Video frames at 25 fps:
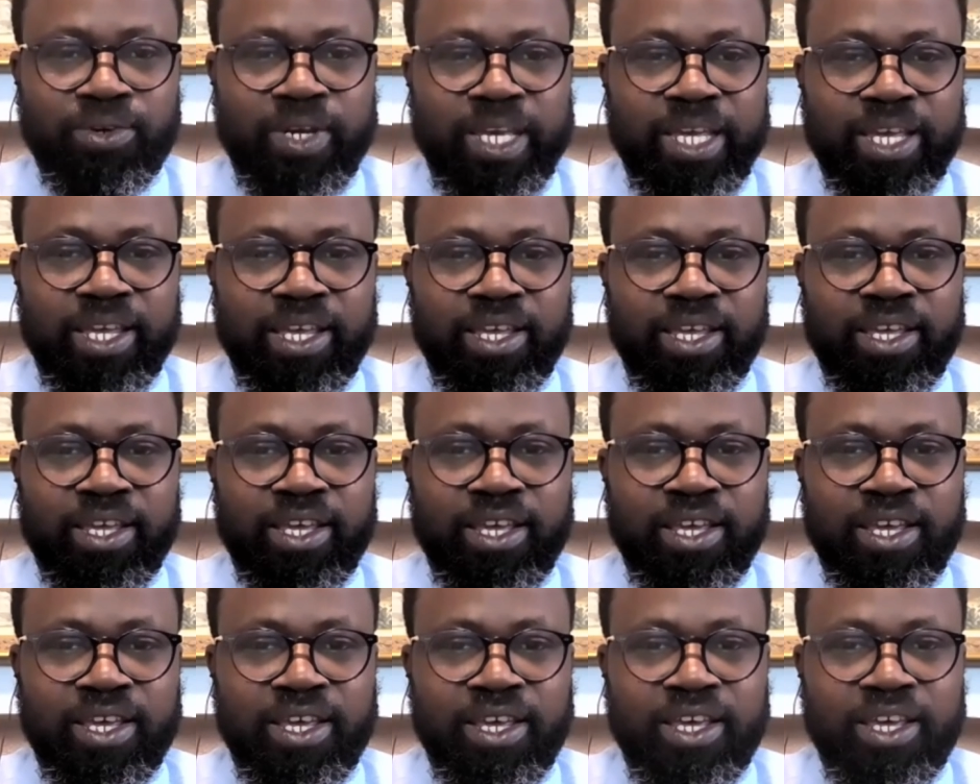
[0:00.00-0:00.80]
okay?
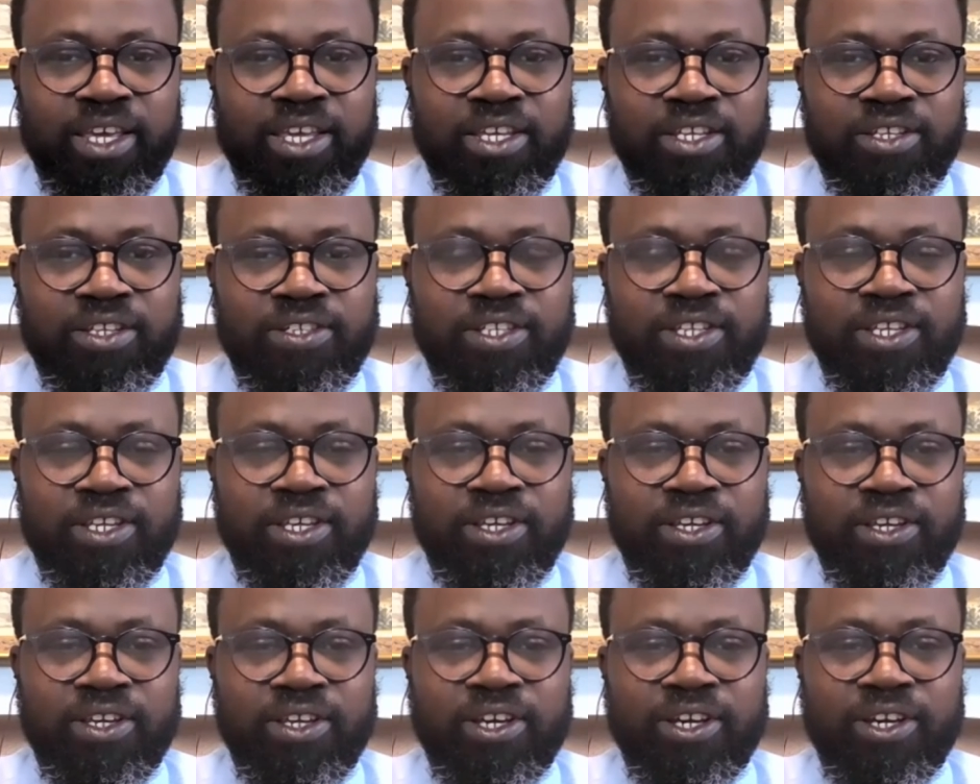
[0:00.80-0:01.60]
You
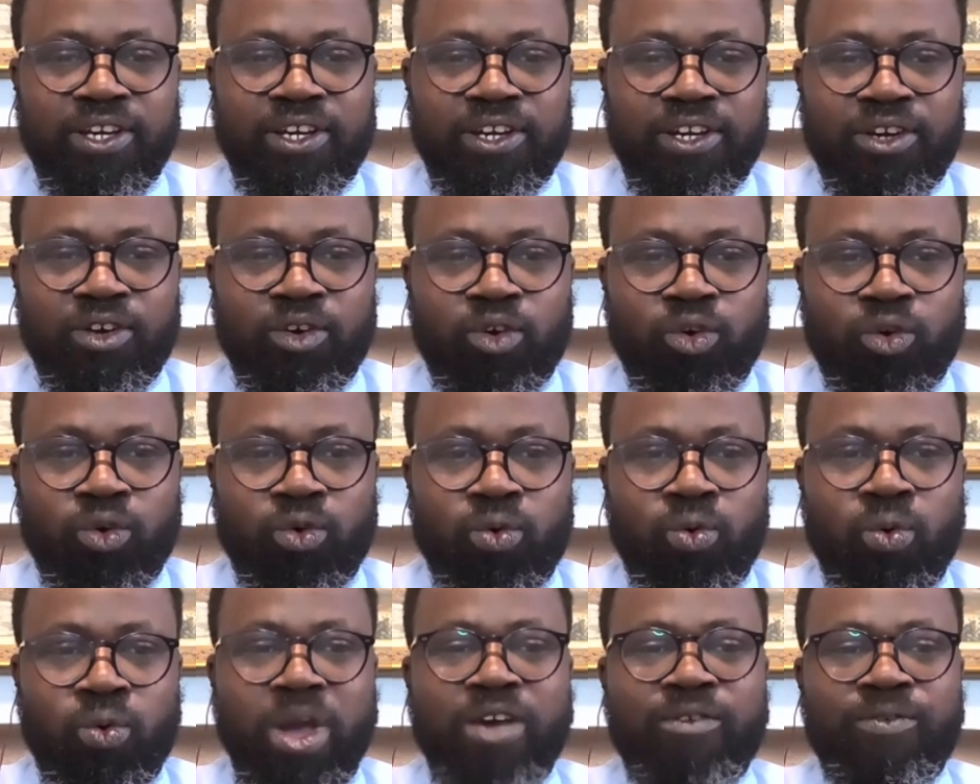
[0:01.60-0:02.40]
see,
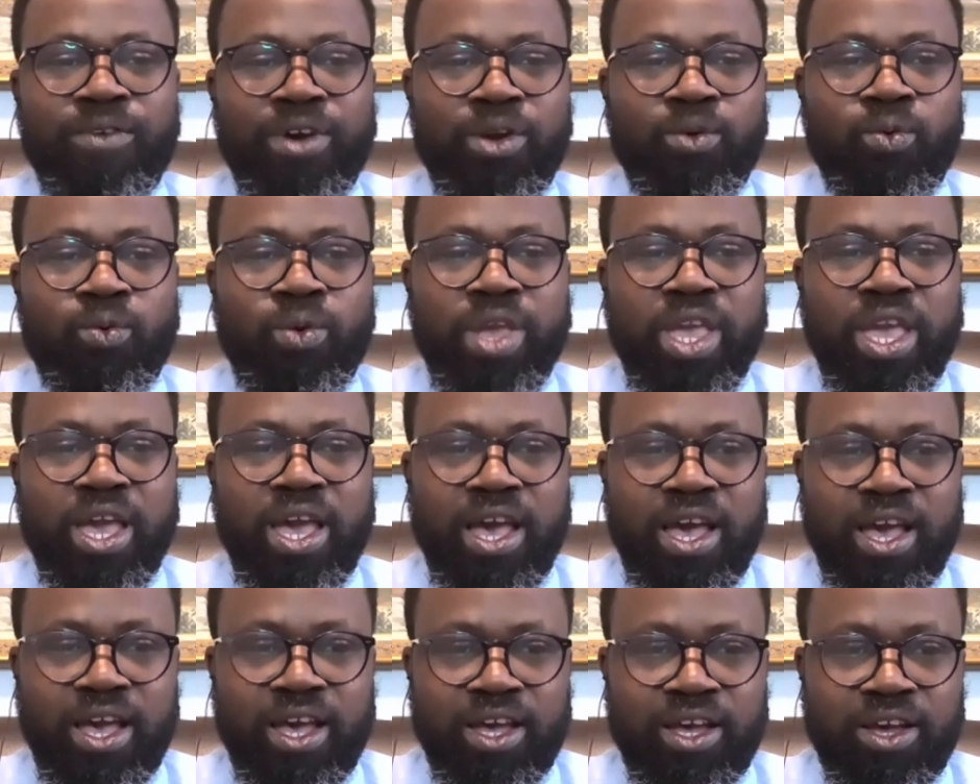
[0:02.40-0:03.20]
whoever
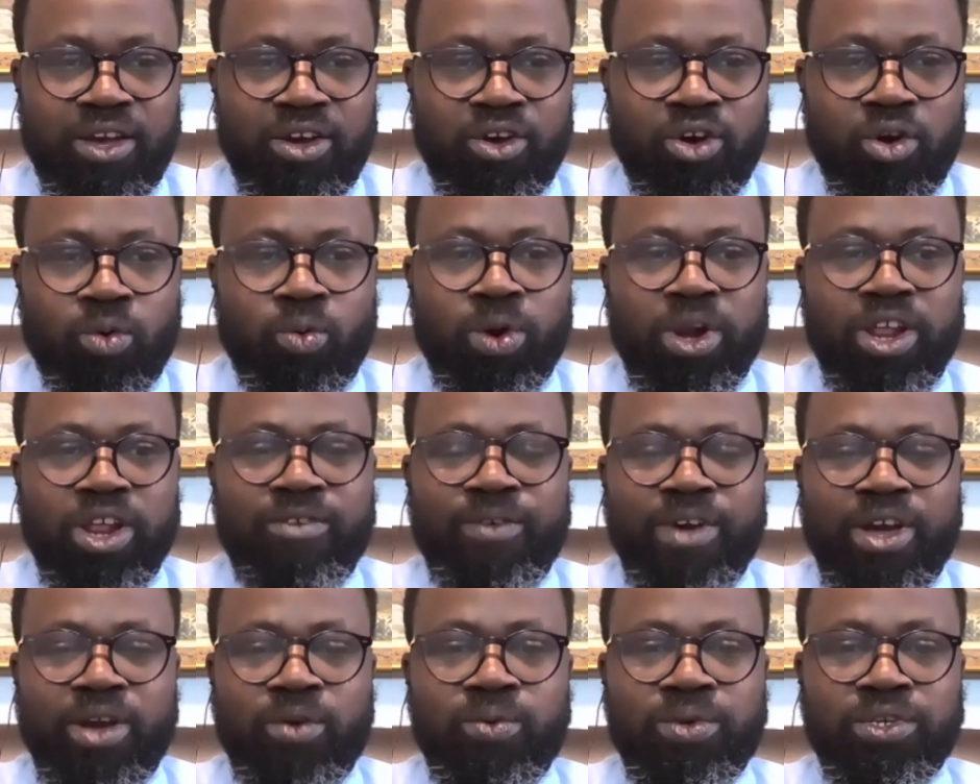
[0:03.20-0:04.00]
we are or
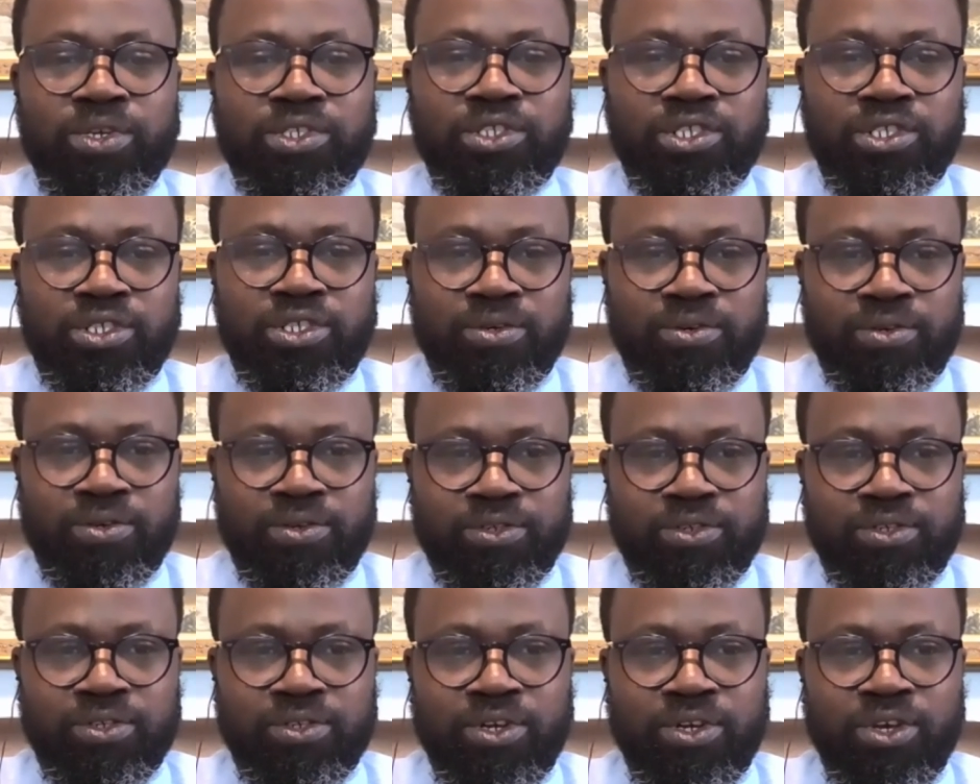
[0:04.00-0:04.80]
whatever we
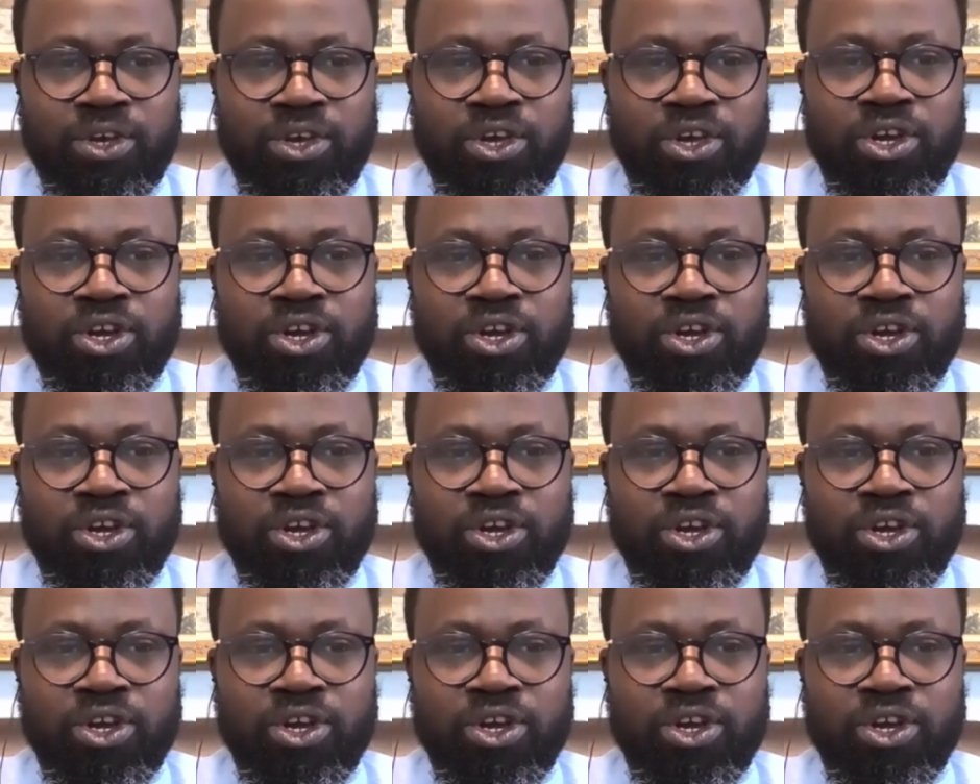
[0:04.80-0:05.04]
choose,